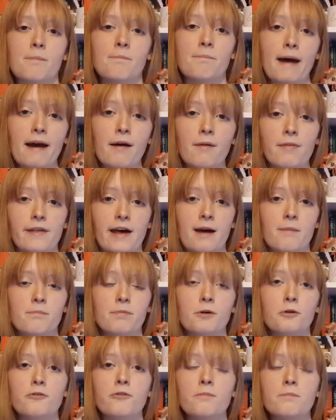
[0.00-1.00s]
about that
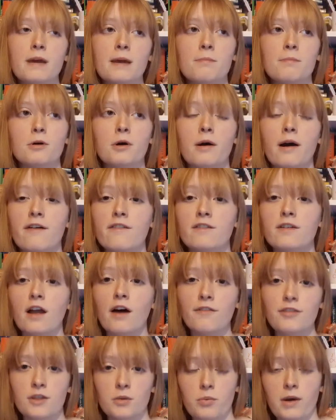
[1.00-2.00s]
book from people who have
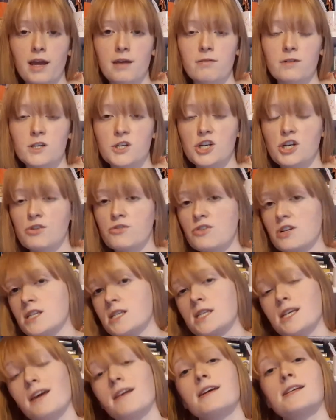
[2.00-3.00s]
loved the Wayward Children
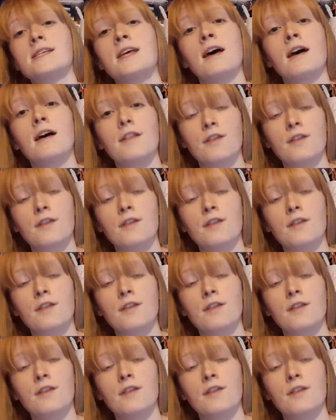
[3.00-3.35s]
series